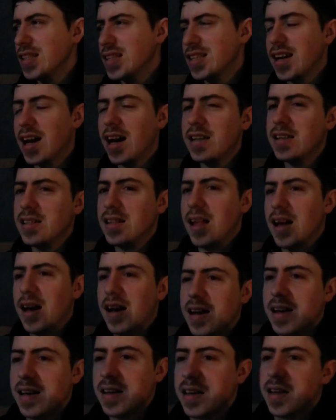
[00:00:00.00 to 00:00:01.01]
Kind of
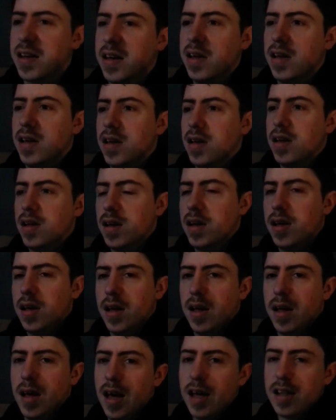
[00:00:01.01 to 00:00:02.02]
like
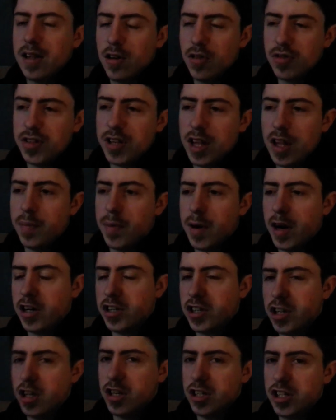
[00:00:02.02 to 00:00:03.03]
a little
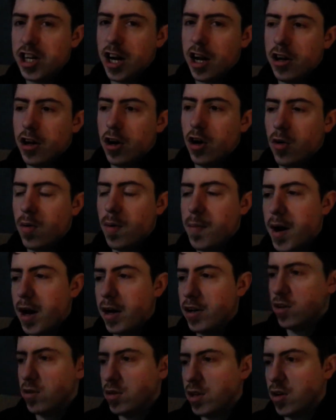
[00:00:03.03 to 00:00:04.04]
celebration of the channel. We
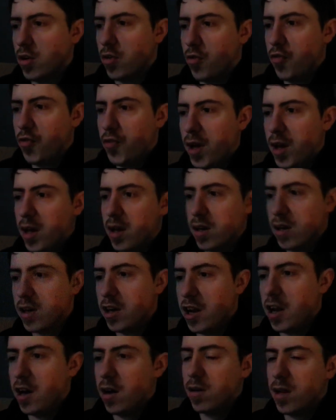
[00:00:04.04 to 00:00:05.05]
might do a little thing,
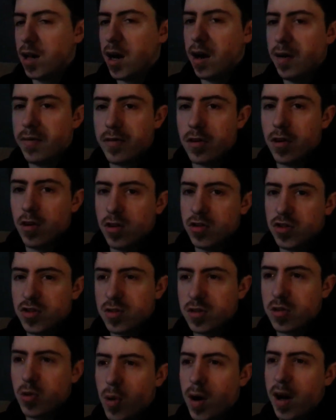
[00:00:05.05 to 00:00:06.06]
you know, like, of course,
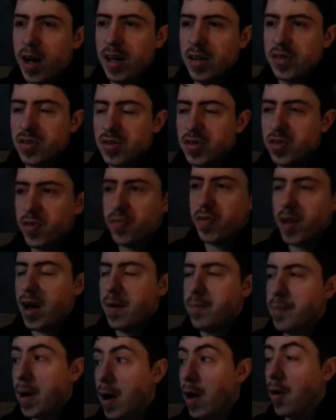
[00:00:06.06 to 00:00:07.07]
quiz and stuff
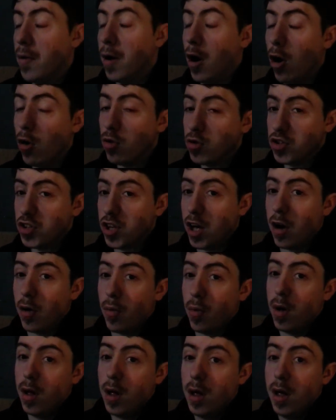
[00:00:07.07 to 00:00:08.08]
like that. But
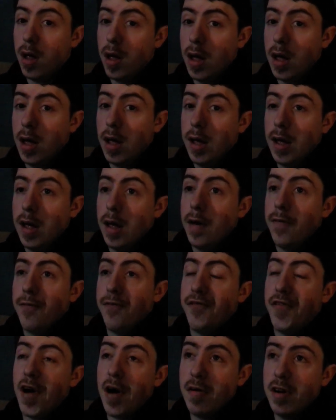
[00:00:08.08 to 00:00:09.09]
also,
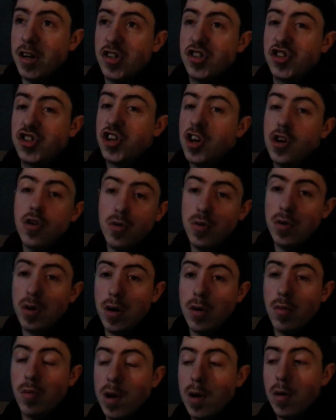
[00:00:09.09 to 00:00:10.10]
very soon,
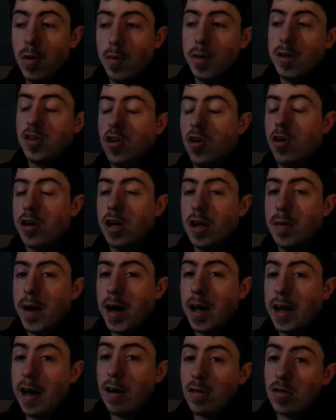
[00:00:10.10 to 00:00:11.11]
we will be talking
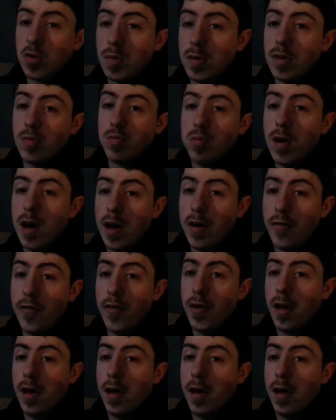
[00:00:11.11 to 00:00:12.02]
about announcements with